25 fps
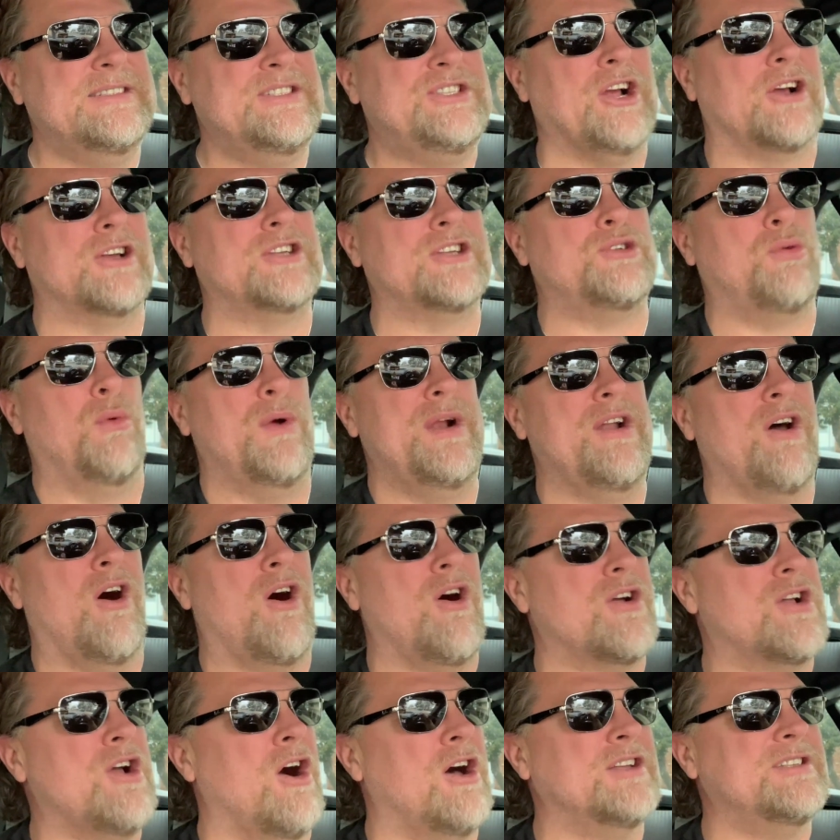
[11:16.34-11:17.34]
Chuck
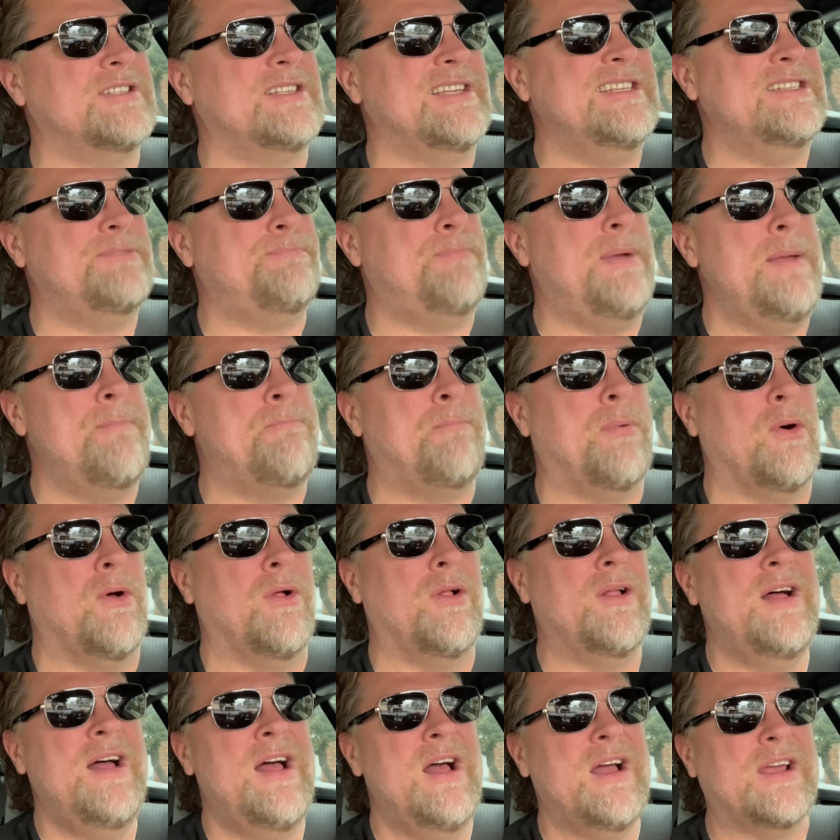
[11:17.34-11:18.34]
Swindoll calls these
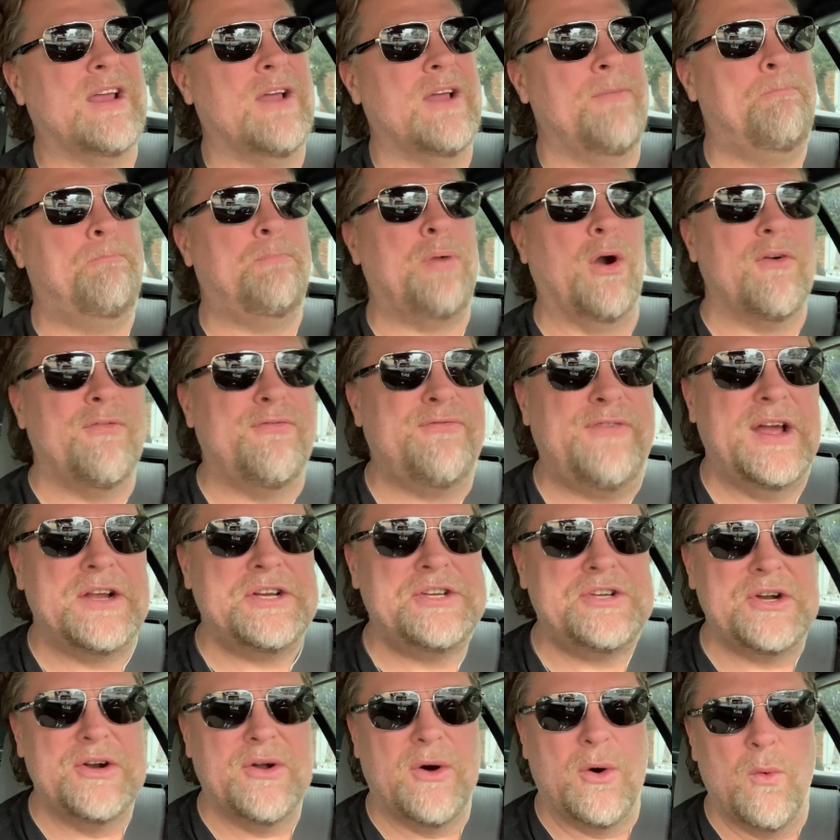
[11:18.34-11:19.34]
people
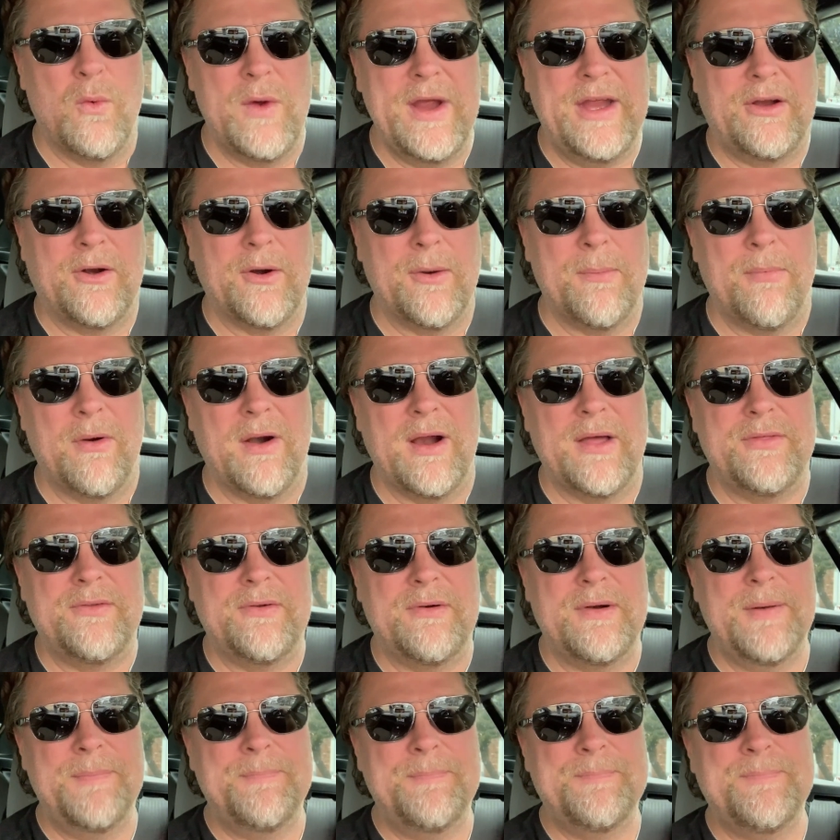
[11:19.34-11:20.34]
professional weaker
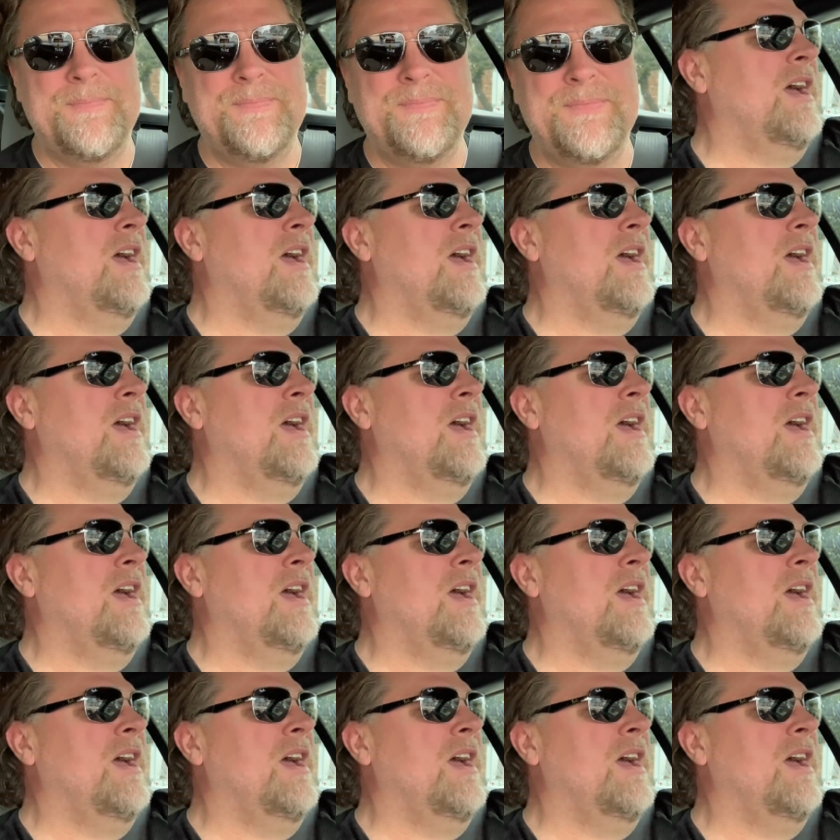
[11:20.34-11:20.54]
brethren.